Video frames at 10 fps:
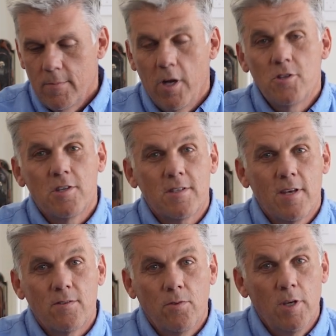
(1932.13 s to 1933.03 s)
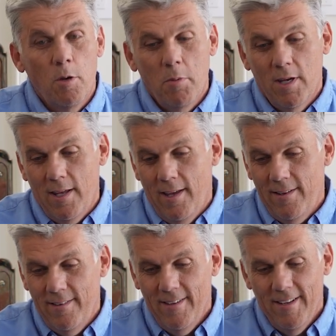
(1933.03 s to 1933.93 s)
unsuccessfully, I might
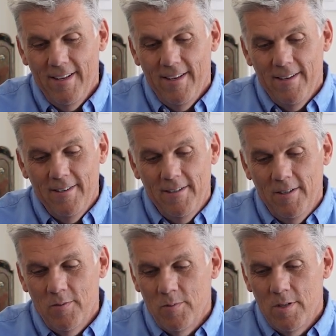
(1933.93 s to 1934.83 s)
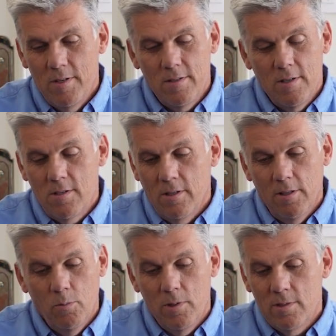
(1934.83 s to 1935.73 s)
add. Such a
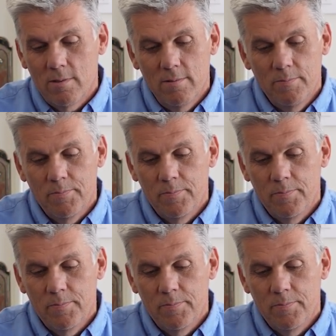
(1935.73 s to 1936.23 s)
little weasel.